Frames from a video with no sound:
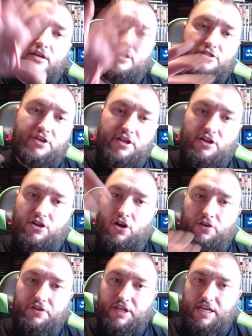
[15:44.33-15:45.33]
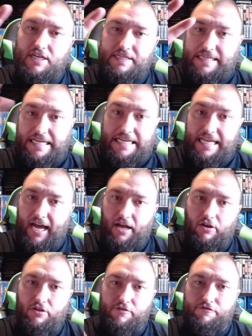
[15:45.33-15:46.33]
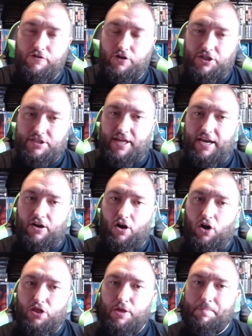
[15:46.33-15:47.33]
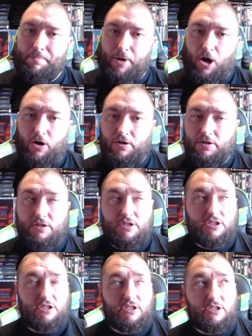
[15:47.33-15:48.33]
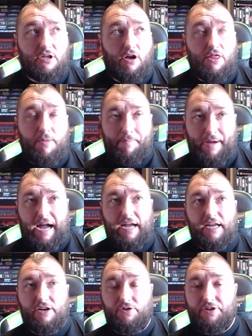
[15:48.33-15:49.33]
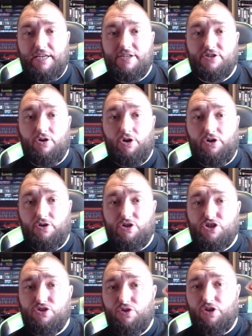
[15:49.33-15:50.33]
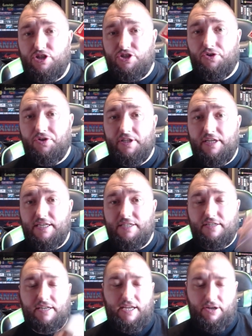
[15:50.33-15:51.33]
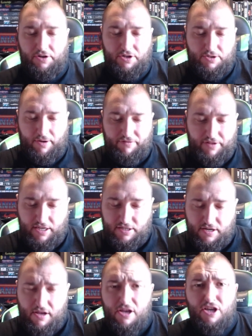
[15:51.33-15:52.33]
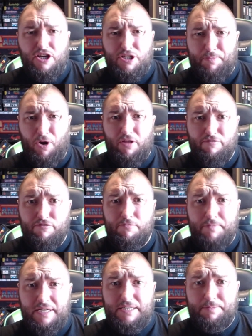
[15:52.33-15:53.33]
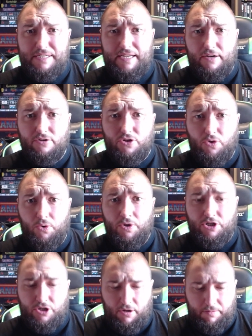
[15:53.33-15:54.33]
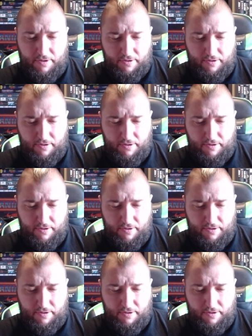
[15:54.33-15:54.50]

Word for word: So you got the uh, decal on the front, then on the box on the back and on the inside I'd stuck a ton of these as a kid. I used to have these. You used buy them from Mr. Patel's corner shop.